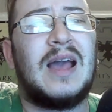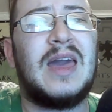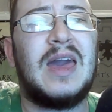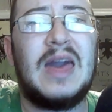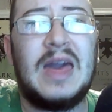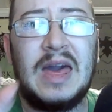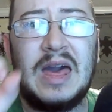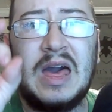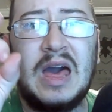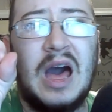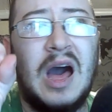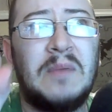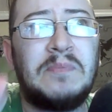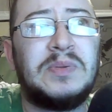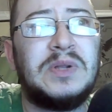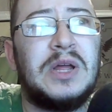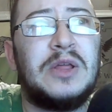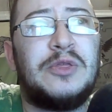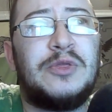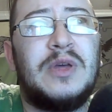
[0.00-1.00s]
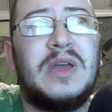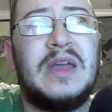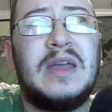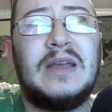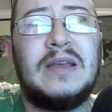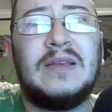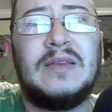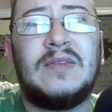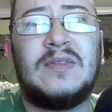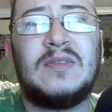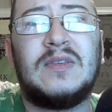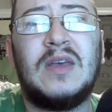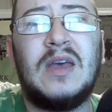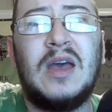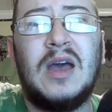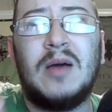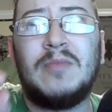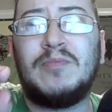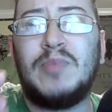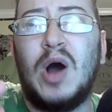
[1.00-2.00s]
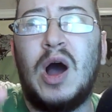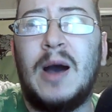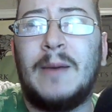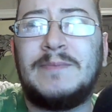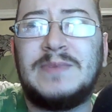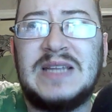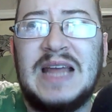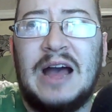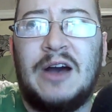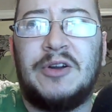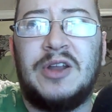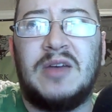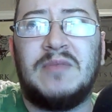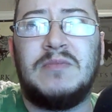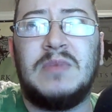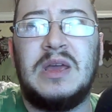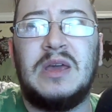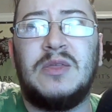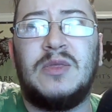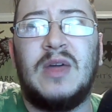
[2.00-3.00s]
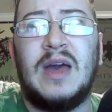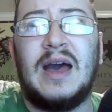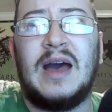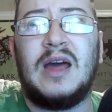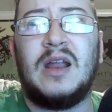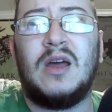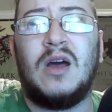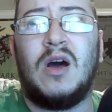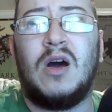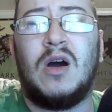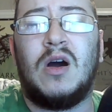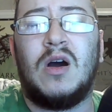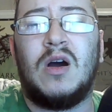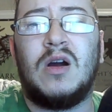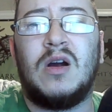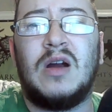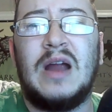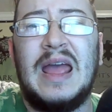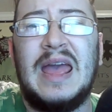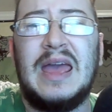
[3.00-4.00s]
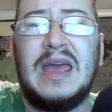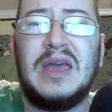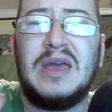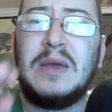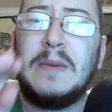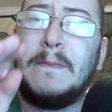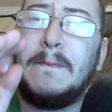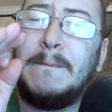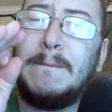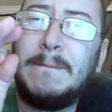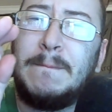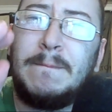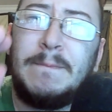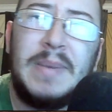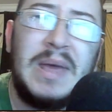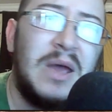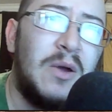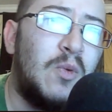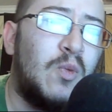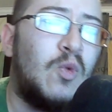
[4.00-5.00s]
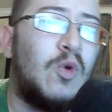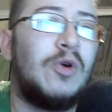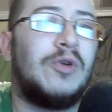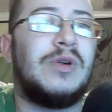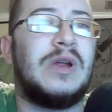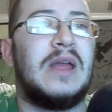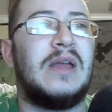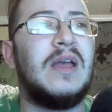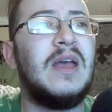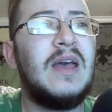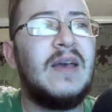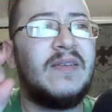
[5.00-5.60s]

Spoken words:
couple of things popped out at me that are a bit worrying.